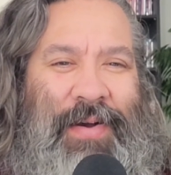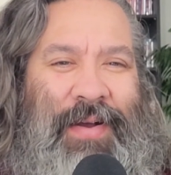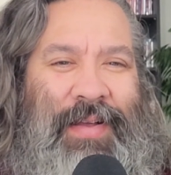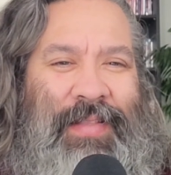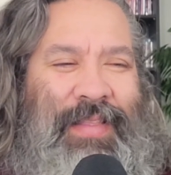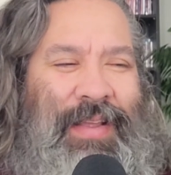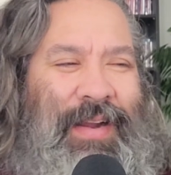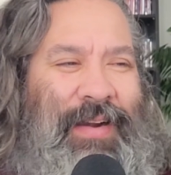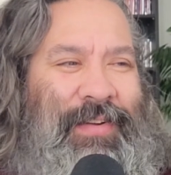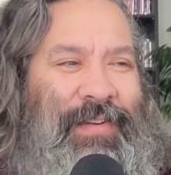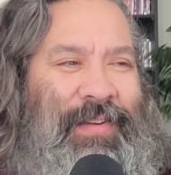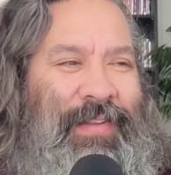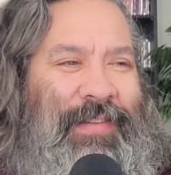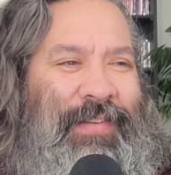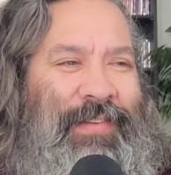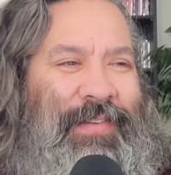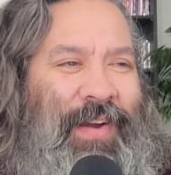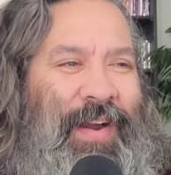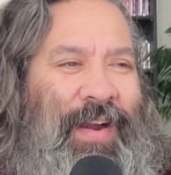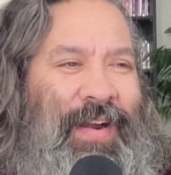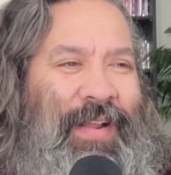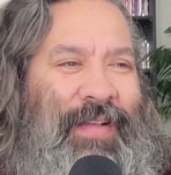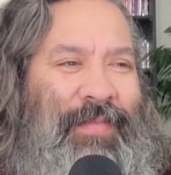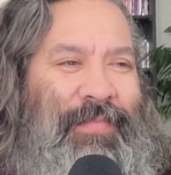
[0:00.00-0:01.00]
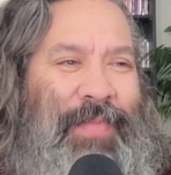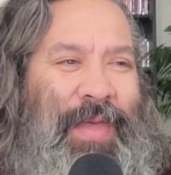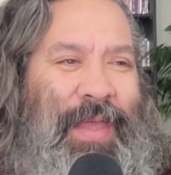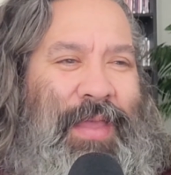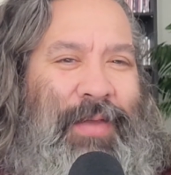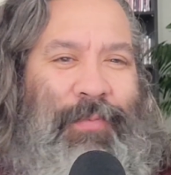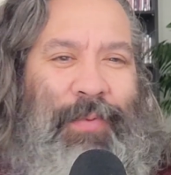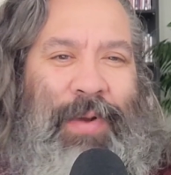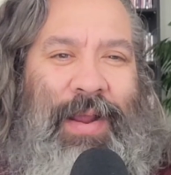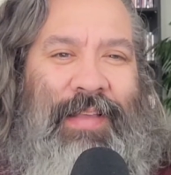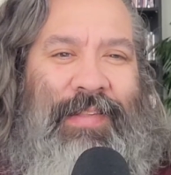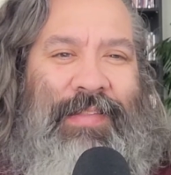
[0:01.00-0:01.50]
And they're just trying to like
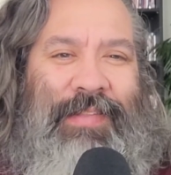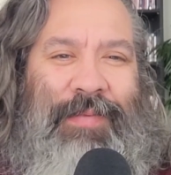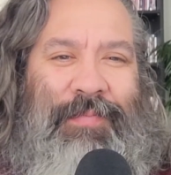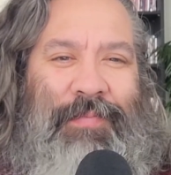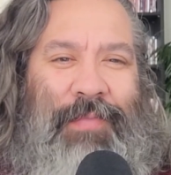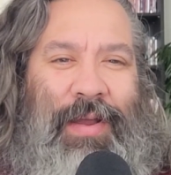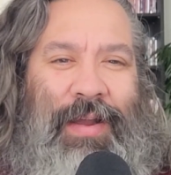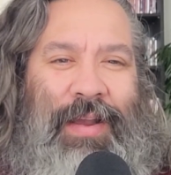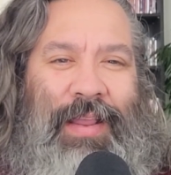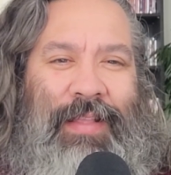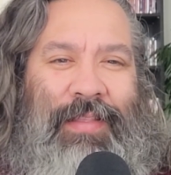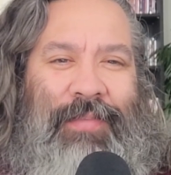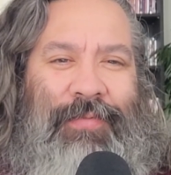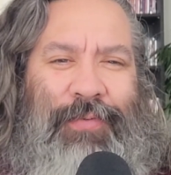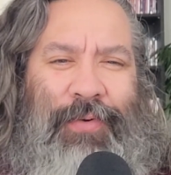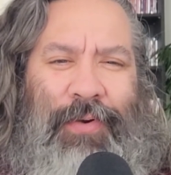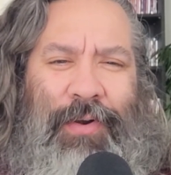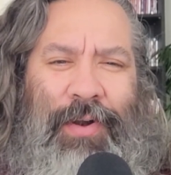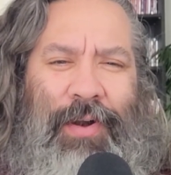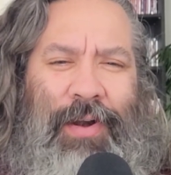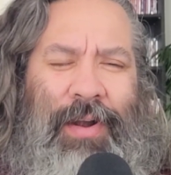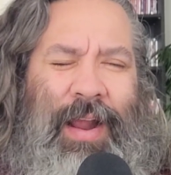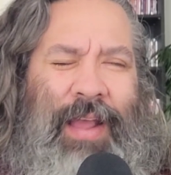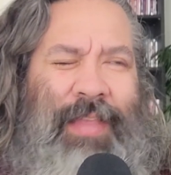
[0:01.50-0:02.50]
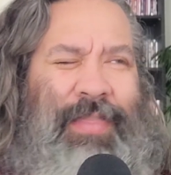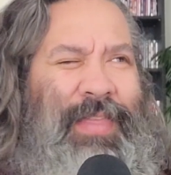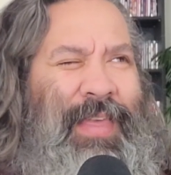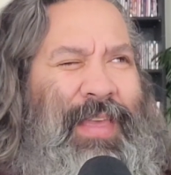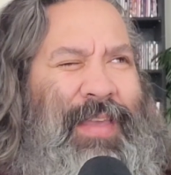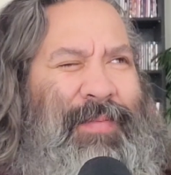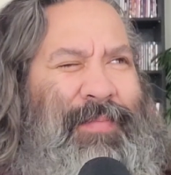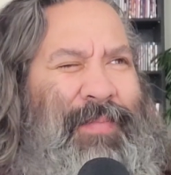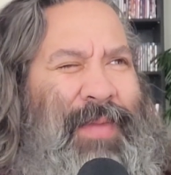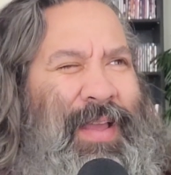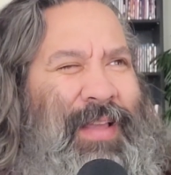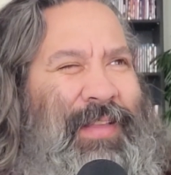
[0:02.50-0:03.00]
raise some money for, I think
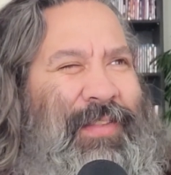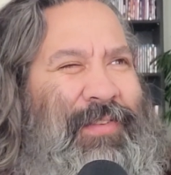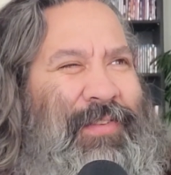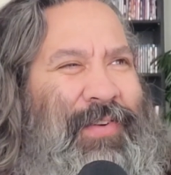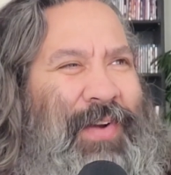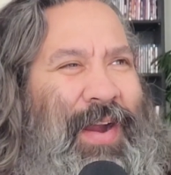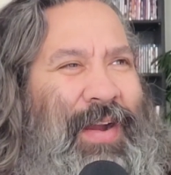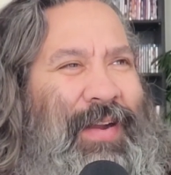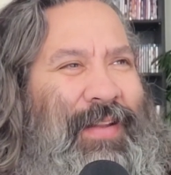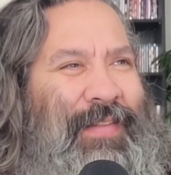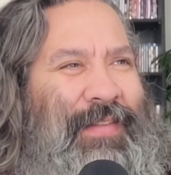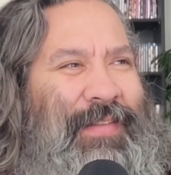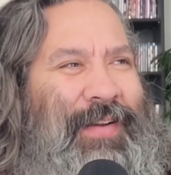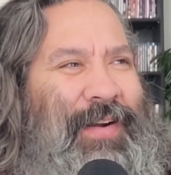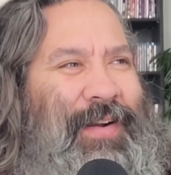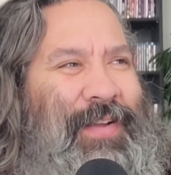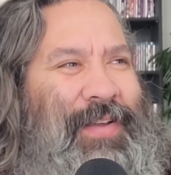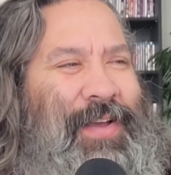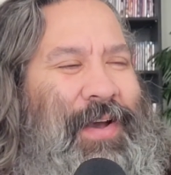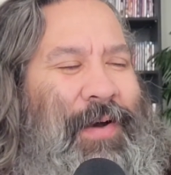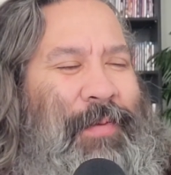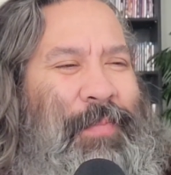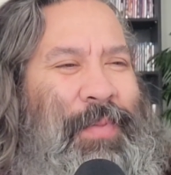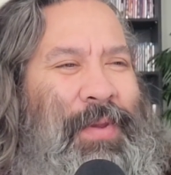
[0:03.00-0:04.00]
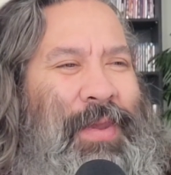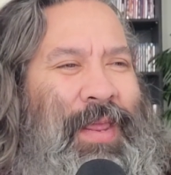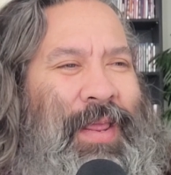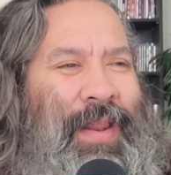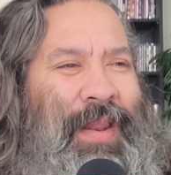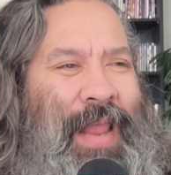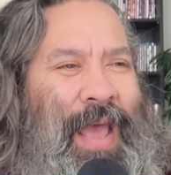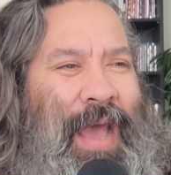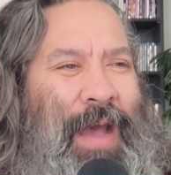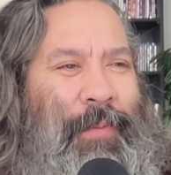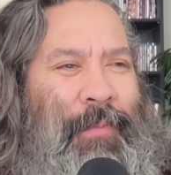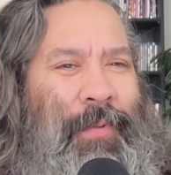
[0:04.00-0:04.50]
Mike's trying to start a company in
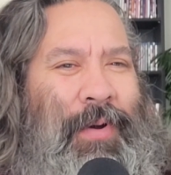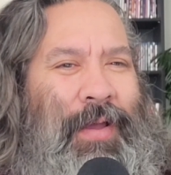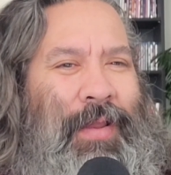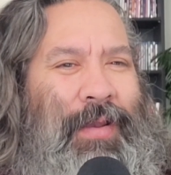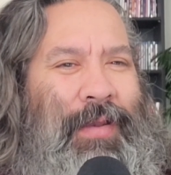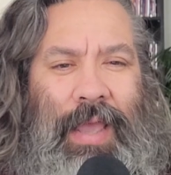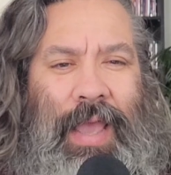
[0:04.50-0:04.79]
that one.